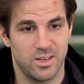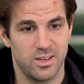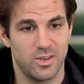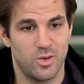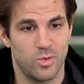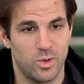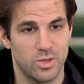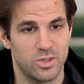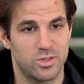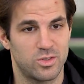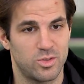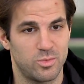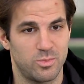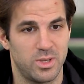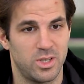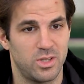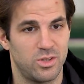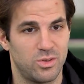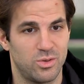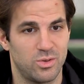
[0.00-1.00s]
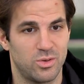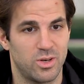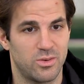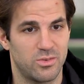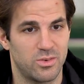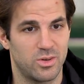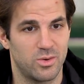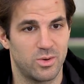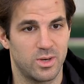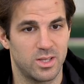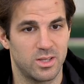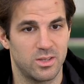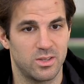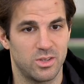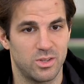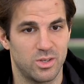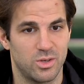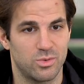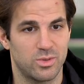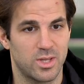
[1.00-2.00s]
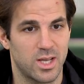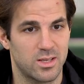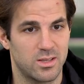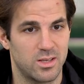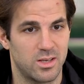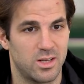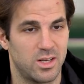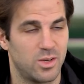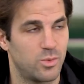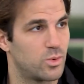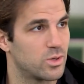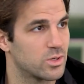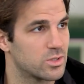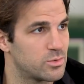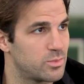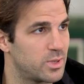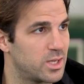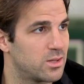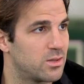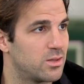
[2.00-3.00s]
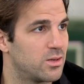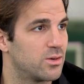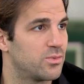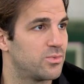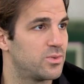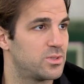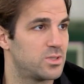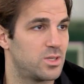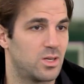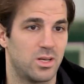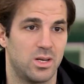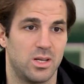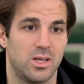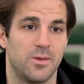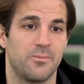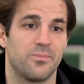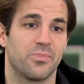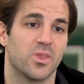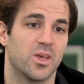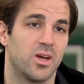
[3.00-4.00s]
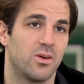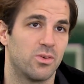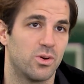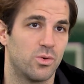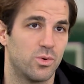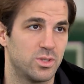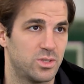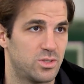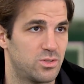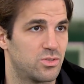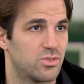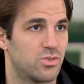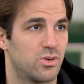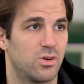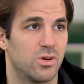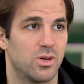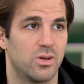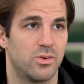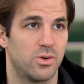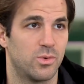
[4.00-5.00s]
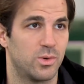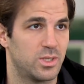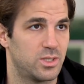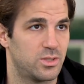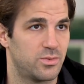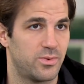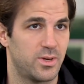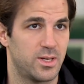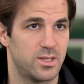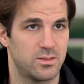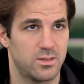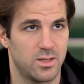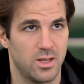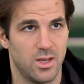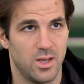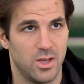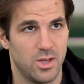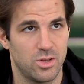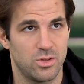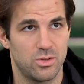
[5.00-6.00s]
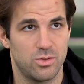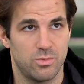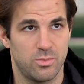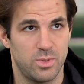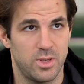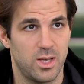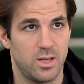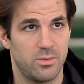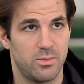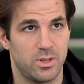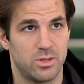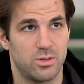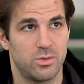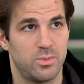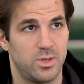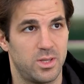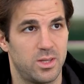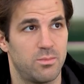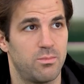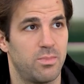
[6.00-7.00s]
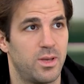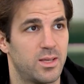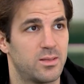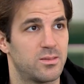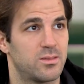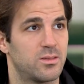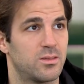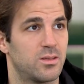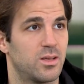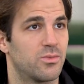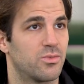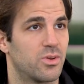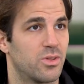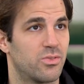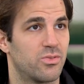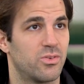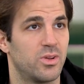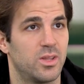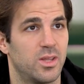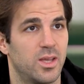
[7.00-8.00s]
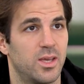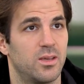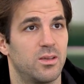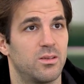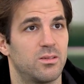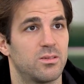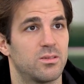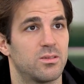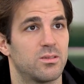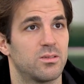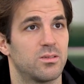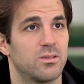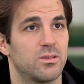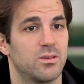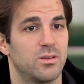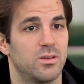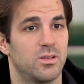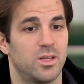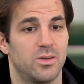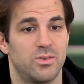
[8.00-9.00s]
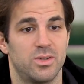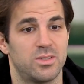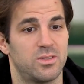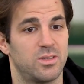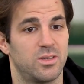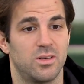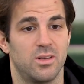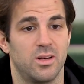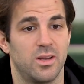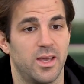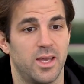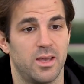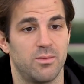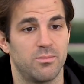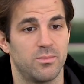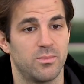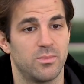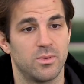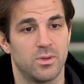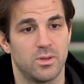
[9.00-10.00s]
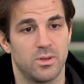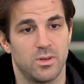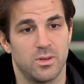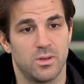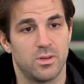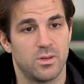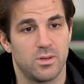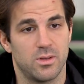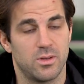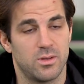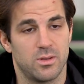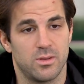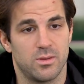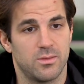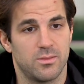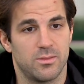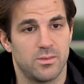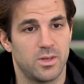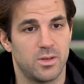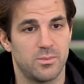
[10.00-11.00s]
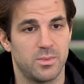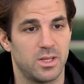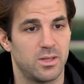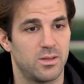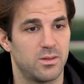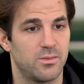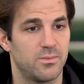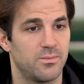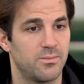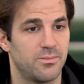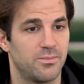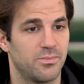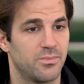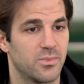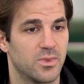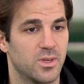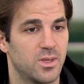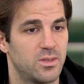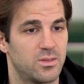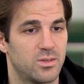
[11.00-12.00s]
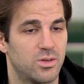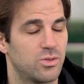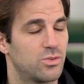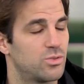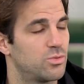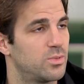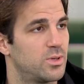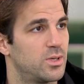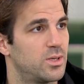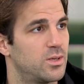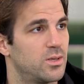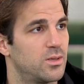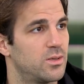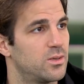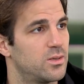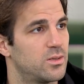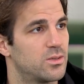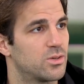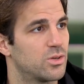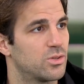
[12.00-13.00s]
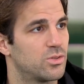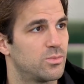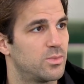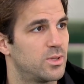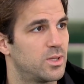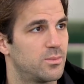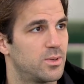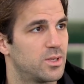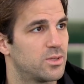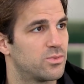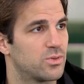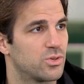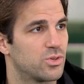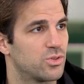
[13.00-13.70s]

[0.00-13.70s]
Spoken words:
wants to beat you. Everyone, tactically works better. Physically, everyone is strong. Everyone is fast. To be able to be the best every 3 days in every single game, I mean, he's got to be the best for